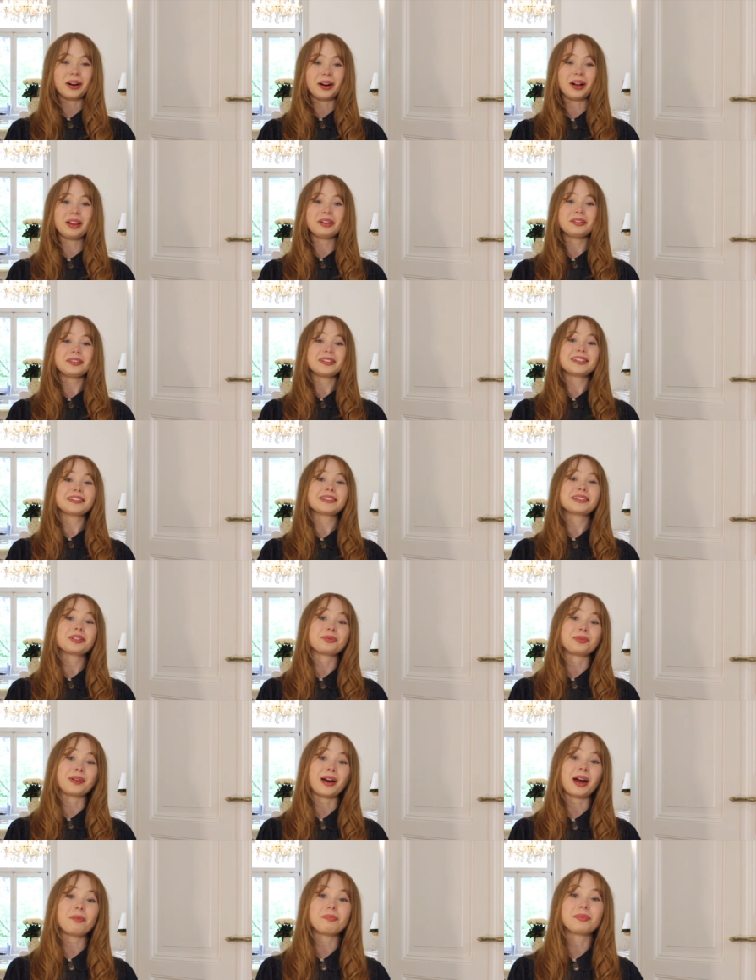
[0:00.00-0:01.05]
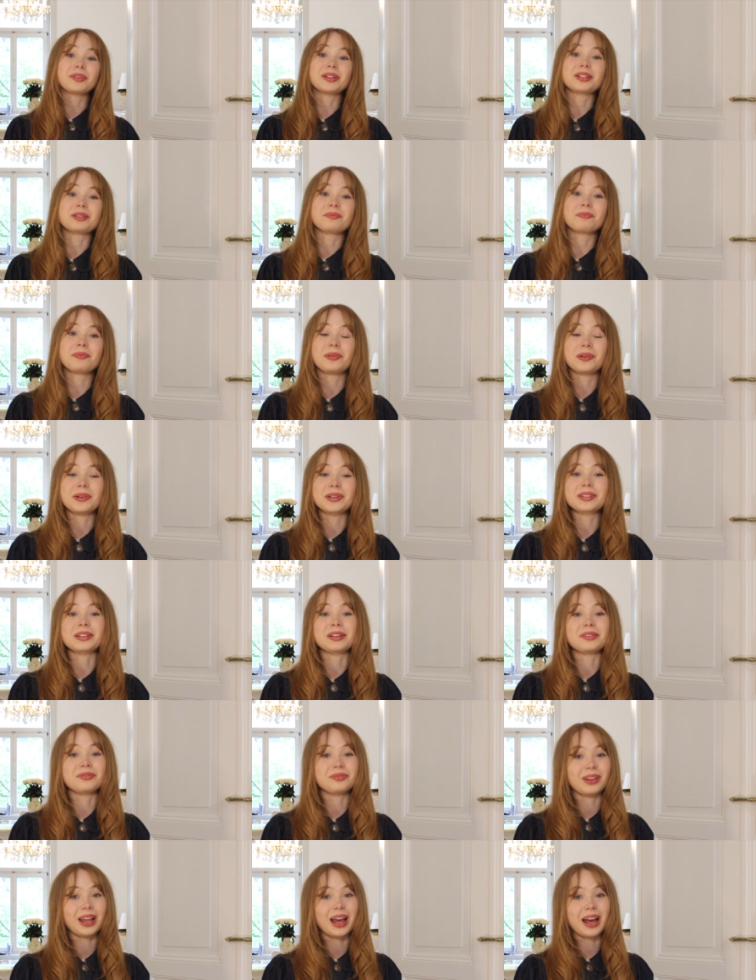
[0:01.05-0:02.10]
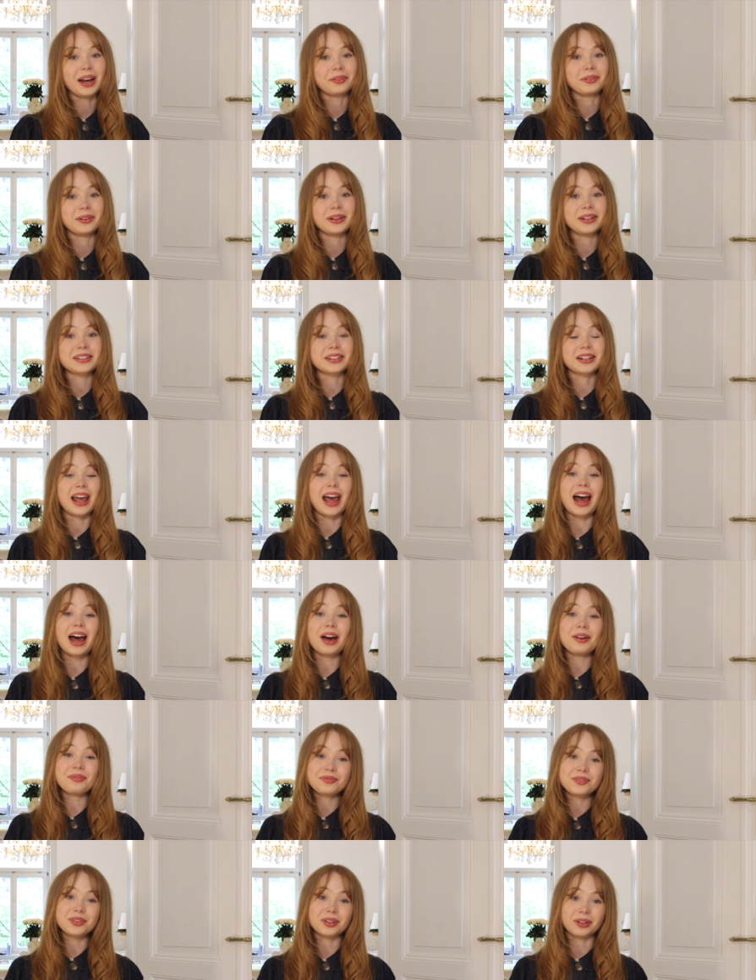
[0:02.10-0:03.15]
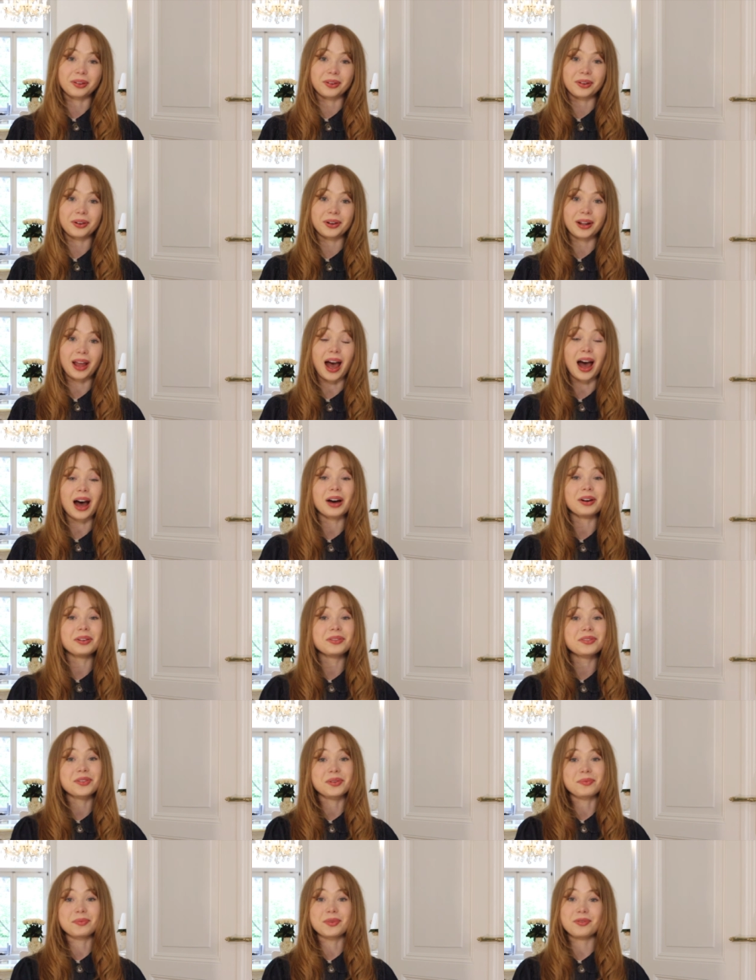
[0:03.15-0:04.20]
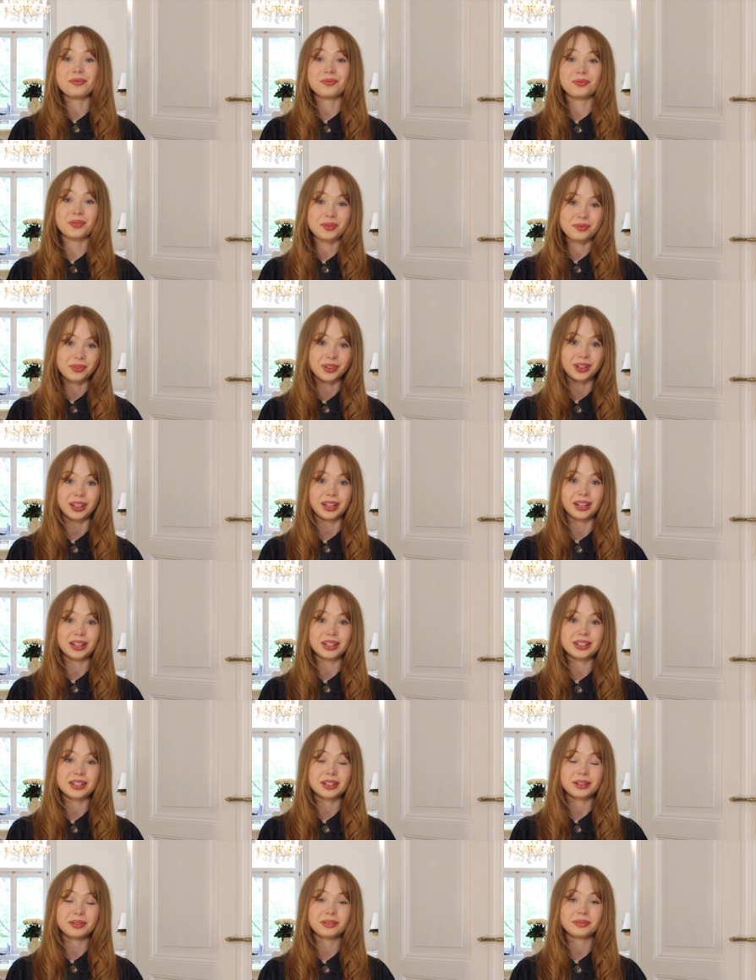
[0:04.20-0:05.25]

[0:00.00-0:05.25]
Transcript: always trapped in the prison of language and have to learn how to move within it.